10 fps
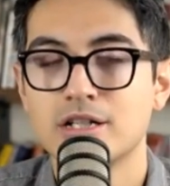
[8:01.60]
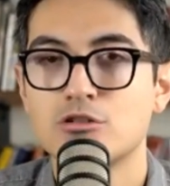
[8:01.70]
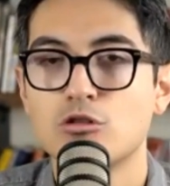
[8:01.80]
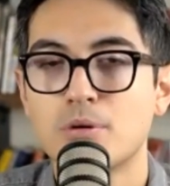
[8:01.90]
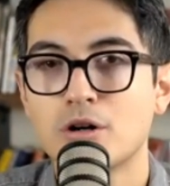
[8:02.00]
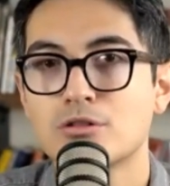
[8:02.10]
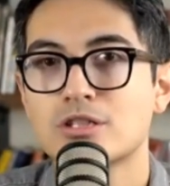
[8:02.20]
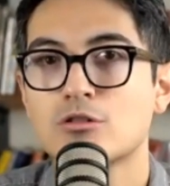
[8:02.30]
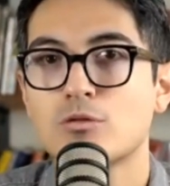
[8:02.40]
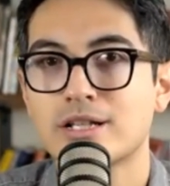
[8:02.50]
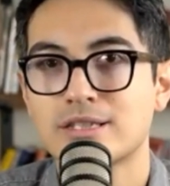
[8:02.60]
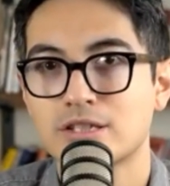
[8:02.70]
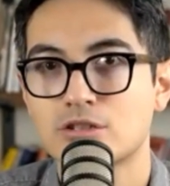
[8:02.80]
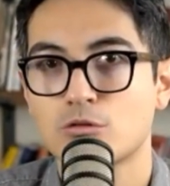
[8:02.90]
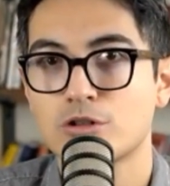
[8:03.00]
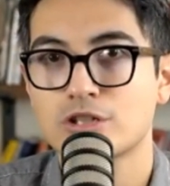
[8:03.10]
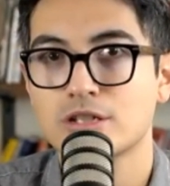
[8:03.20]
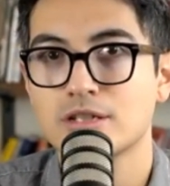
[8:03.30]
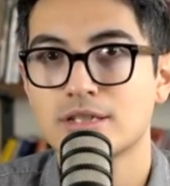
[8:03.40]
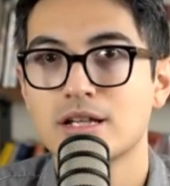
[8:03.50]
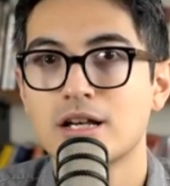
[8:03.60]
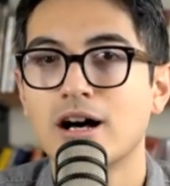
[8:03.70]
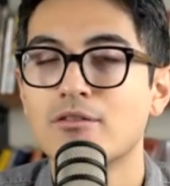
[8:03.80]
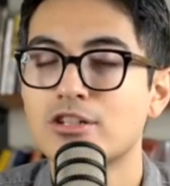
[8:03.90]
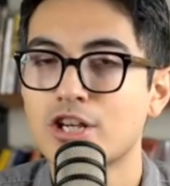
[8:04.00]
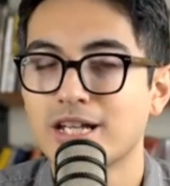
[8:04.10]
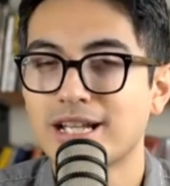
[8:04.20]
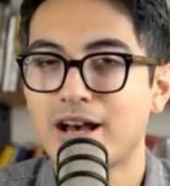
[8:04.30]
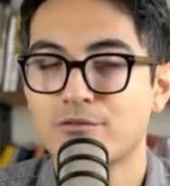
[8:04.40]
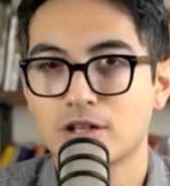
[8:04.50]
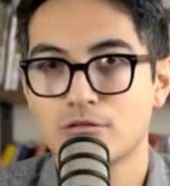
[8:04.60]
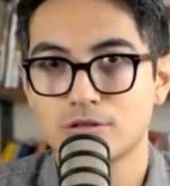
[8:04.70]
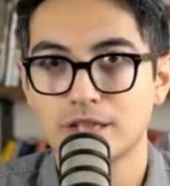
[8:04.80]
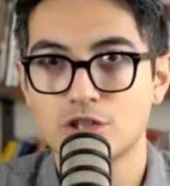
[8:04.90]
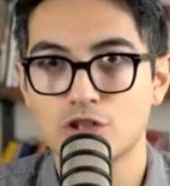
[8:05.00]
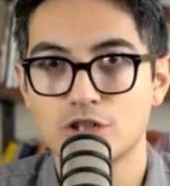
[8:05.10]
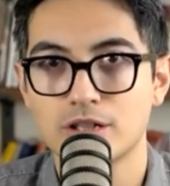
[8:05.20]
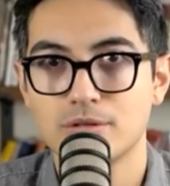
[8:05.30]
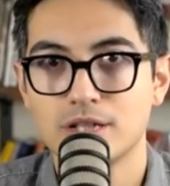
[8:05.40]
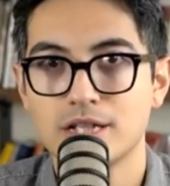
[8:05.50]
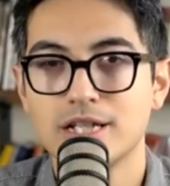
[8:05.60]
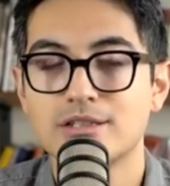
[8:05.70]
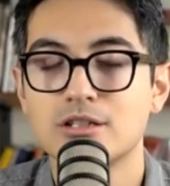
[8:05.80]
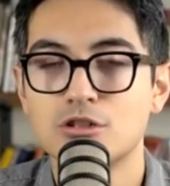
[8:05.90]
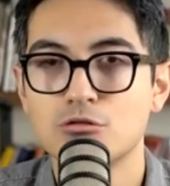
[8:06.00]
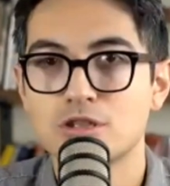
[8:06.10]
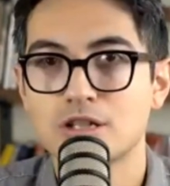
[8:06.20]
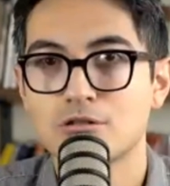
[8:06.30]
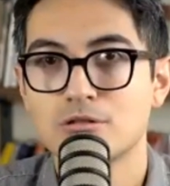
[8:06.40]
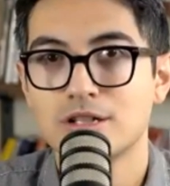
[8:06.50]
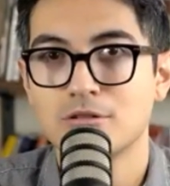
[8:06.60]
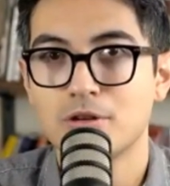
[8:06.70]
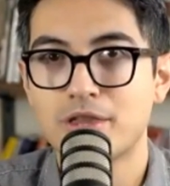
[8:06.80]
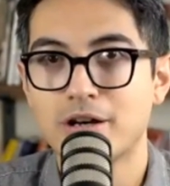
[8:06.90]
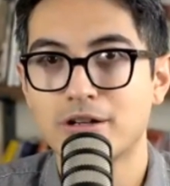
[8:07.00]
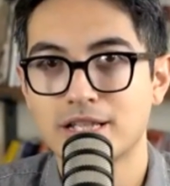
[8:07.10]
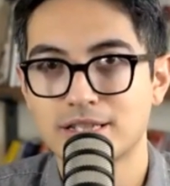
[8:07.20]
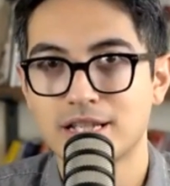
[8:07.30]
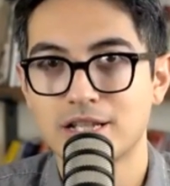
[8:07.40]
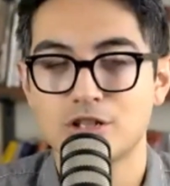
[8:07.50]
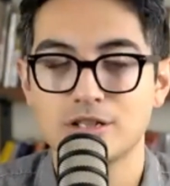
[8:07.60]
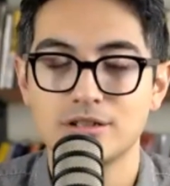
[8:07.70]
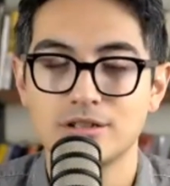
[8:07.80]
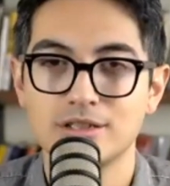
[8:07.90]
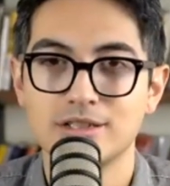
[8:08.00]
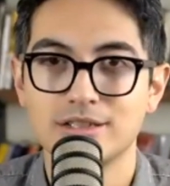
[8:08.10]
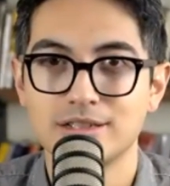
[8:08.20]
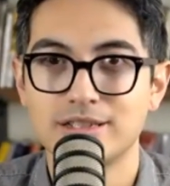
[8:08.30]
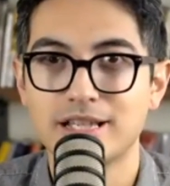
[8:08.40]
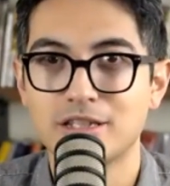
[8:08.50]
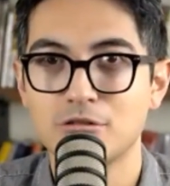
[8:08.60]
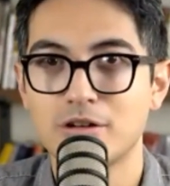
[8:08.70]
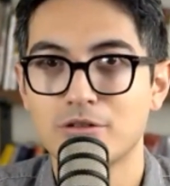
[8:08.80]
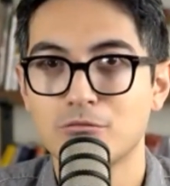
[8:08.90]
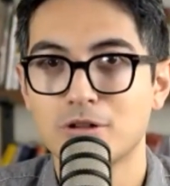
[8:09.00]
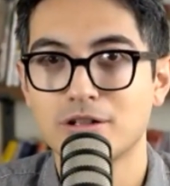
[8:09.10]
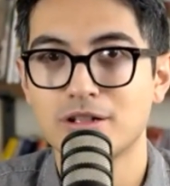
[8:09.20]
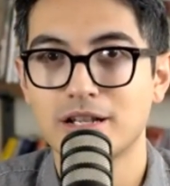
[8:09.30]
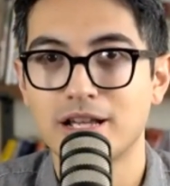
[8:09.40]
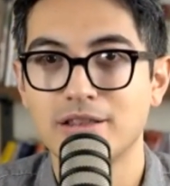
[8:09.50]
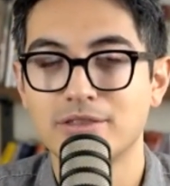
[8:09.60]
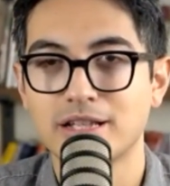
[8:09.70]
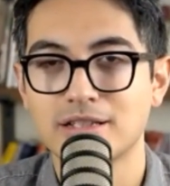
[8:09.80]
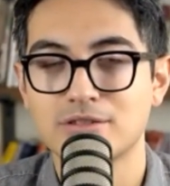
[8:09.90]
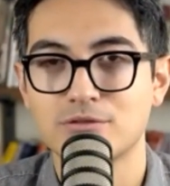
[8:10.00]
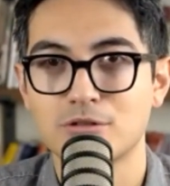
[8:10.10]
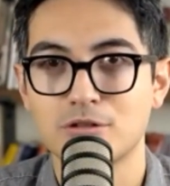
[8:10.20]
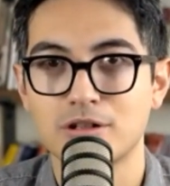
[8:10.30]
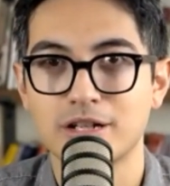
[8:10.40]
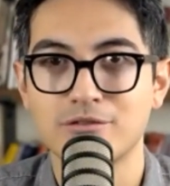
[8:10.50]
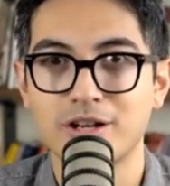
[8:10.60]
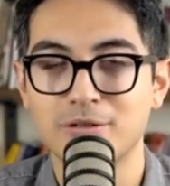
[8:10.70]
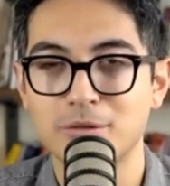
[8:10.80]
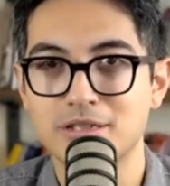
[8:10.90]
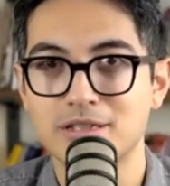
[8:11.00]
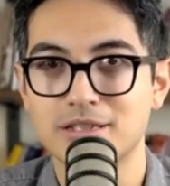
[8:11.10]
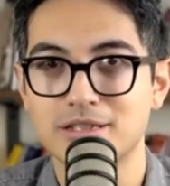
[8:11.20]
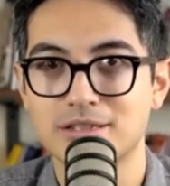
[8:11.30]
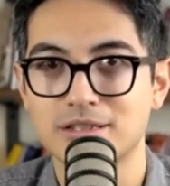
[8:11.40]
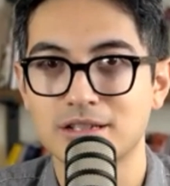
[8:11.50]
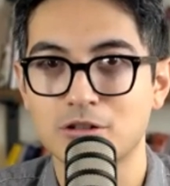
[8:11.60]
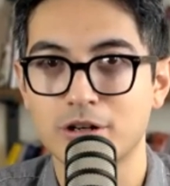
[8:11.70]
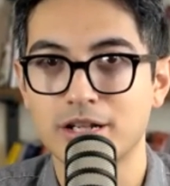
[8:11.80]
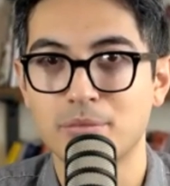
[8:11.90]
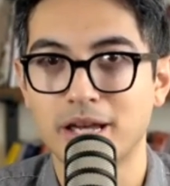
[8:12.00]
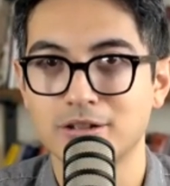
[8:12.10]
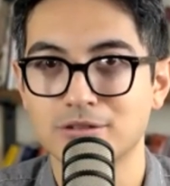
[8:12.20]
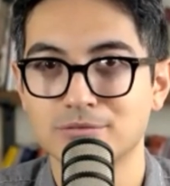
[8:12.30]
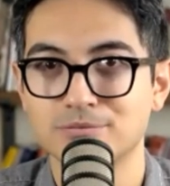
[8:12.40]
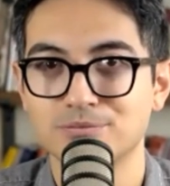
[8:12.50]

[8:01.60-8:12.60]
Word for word: to oppose the West's distortions of the China Africa relationship and to do so without hesitation. Thank you, everyone. And thanks for inviting me to this uh, great panel.